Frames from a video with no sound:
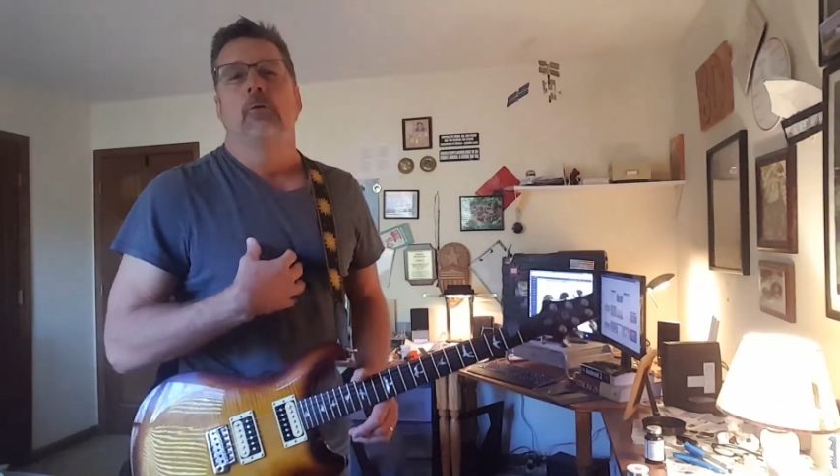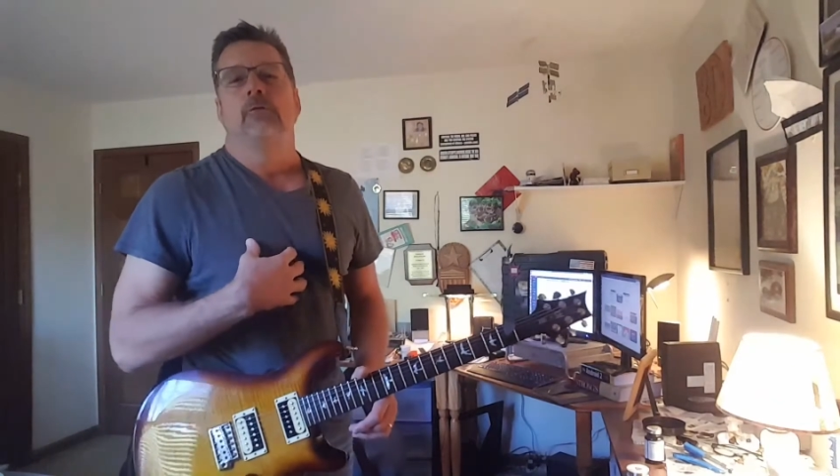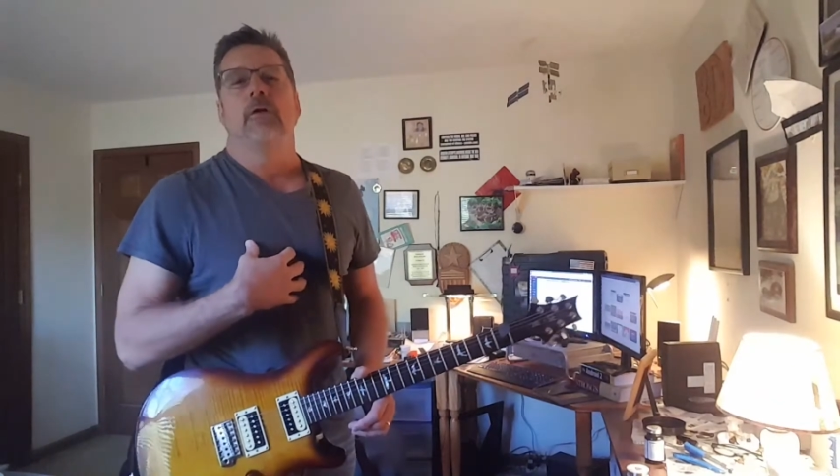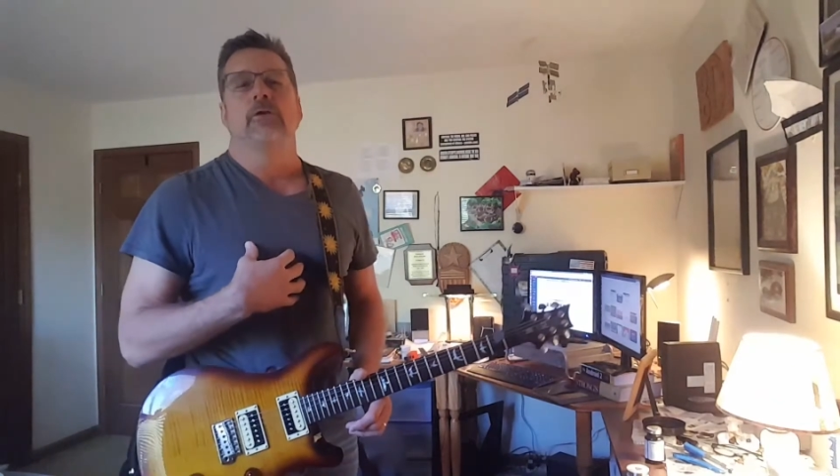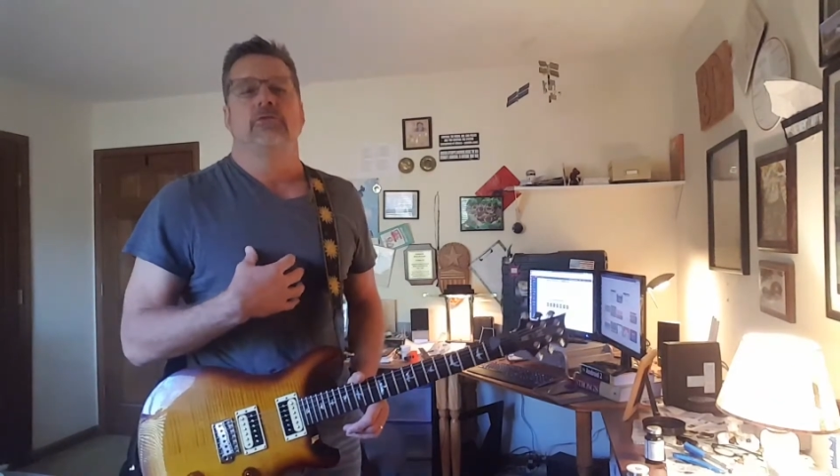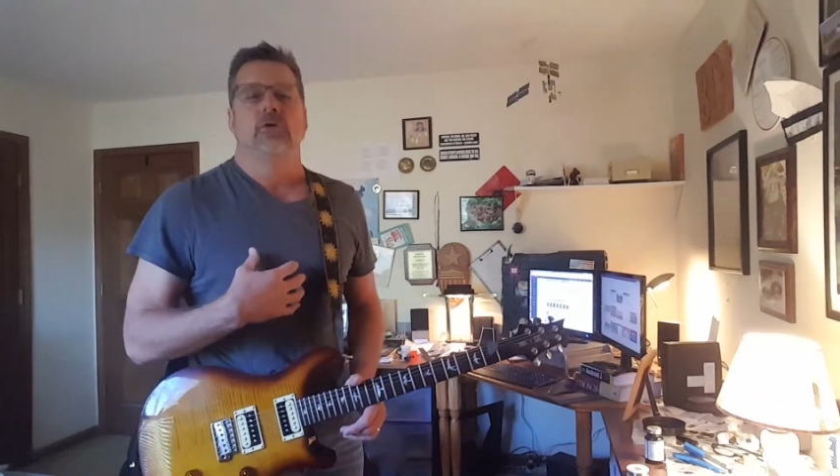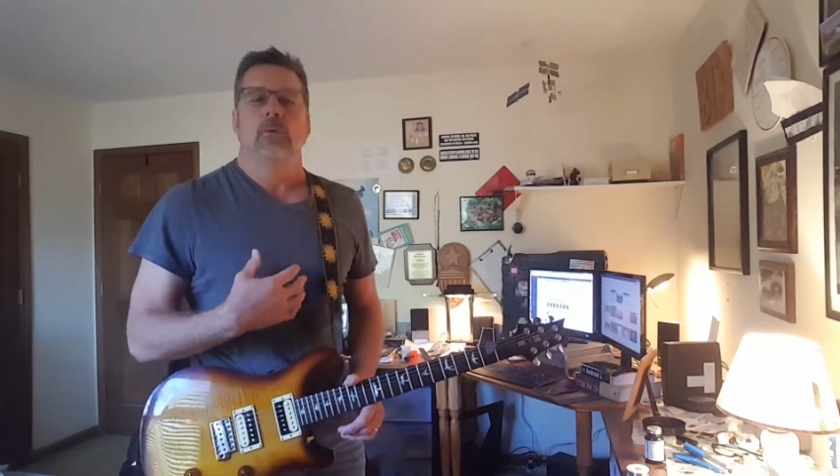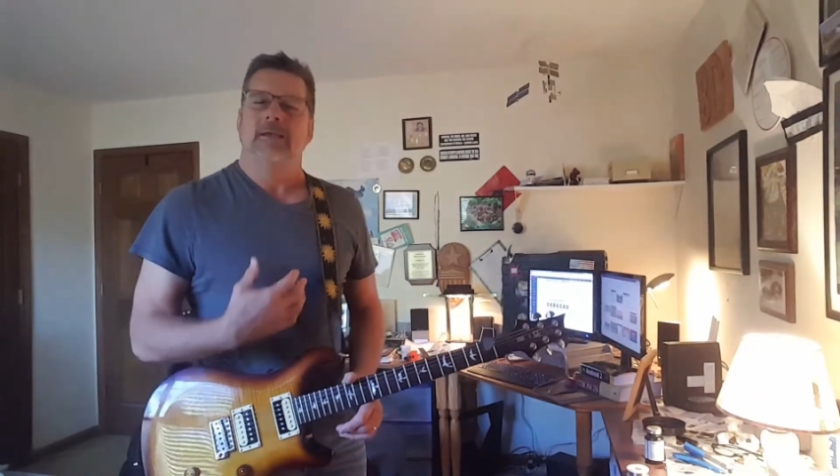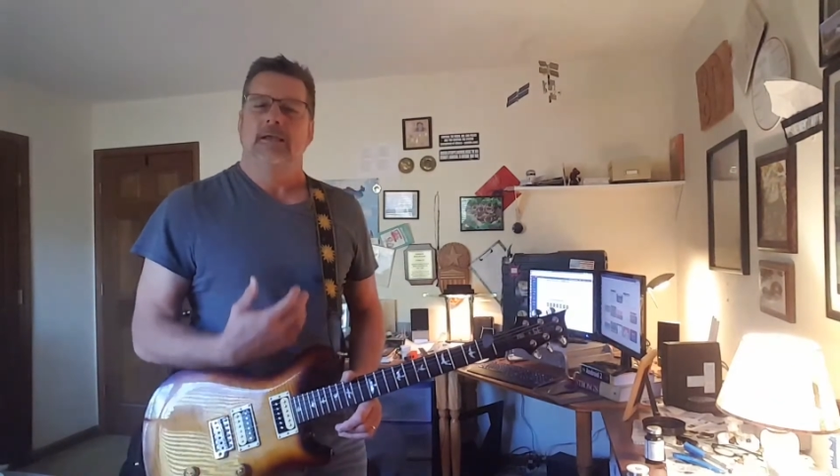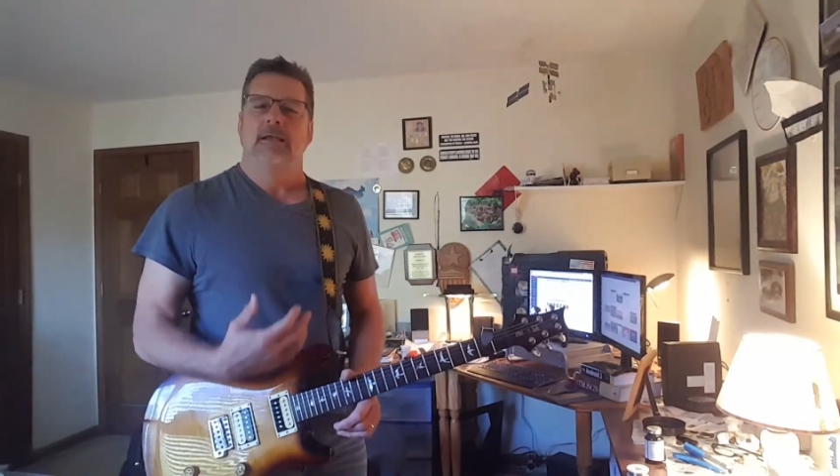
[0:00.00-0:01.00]
feel is
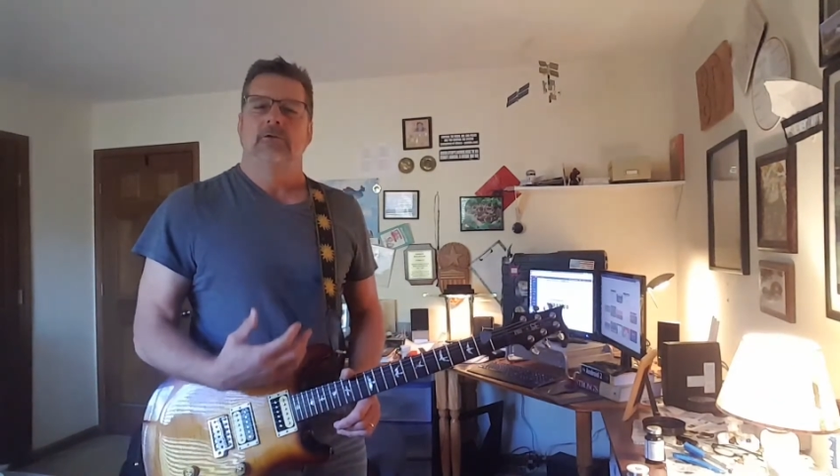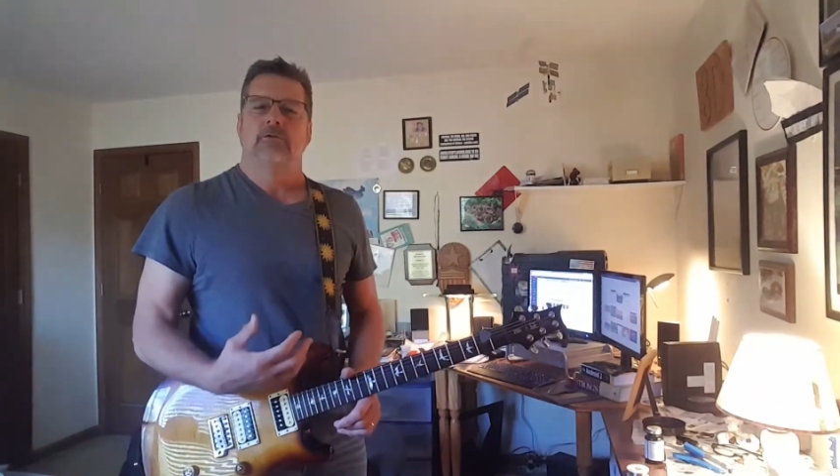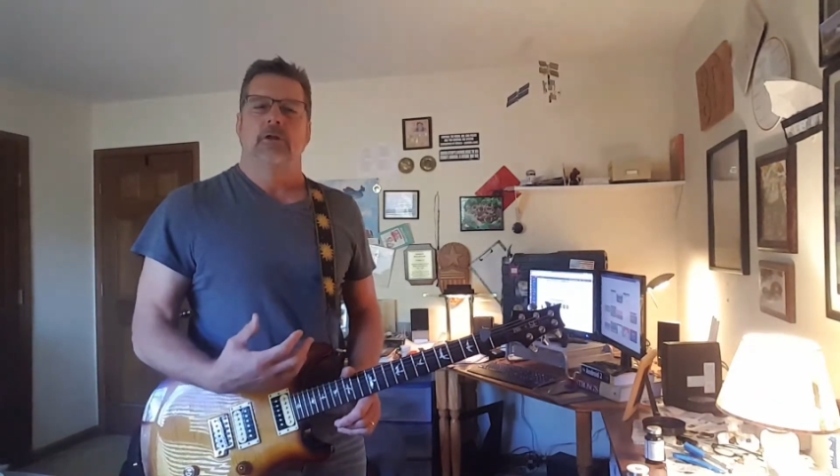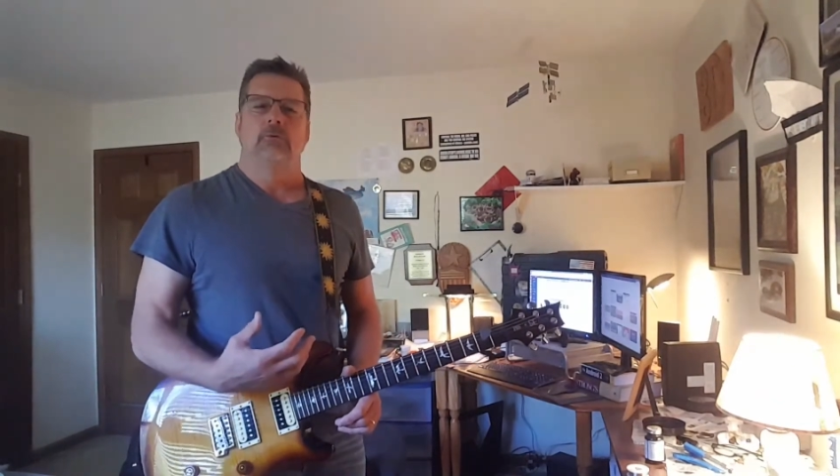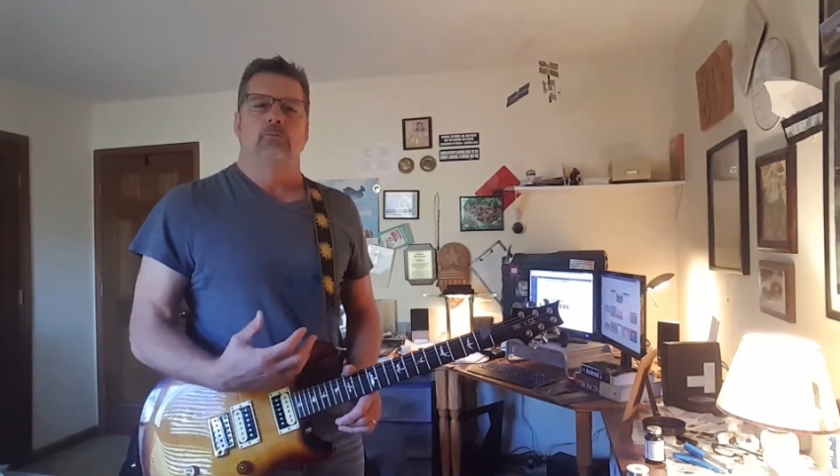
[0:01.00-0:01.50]
so easily